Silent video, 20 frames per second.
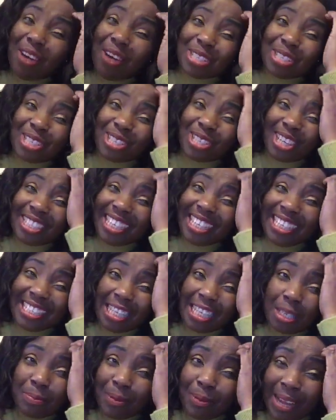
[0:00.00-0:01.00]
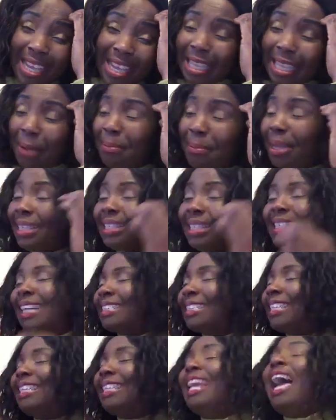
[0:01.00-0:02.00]
studying this place and
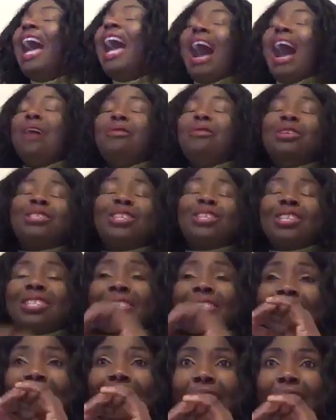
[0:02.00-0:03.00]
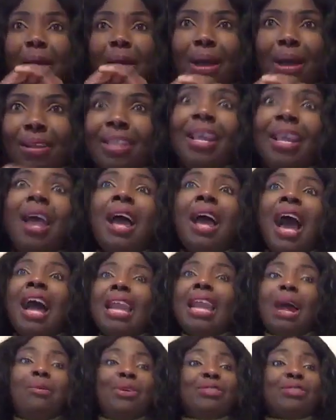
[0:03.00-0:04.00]
meditating. I was just thinking about it
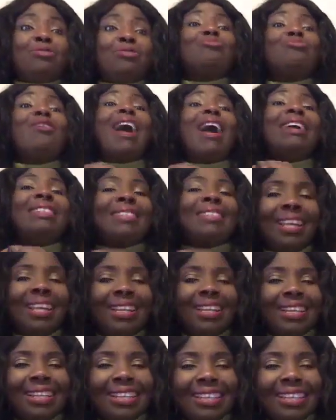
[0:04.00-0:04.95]
and I was writing.